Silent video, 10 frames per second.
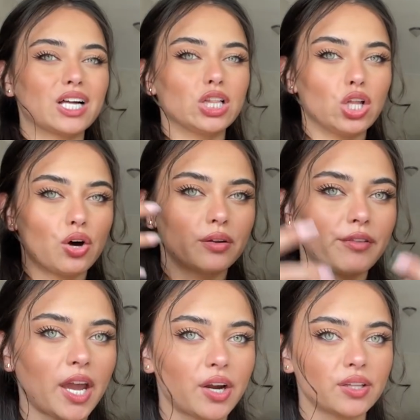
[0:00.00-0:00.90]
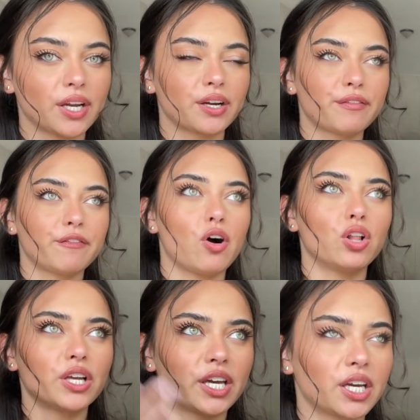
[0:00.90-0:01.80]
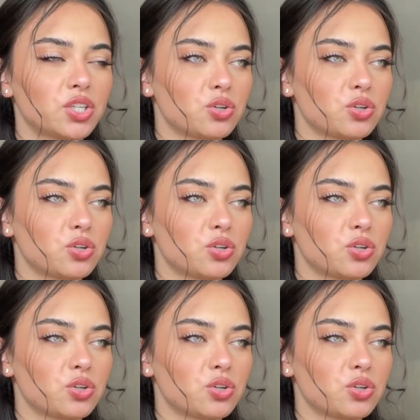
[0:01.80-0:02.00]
a lot of hair like falling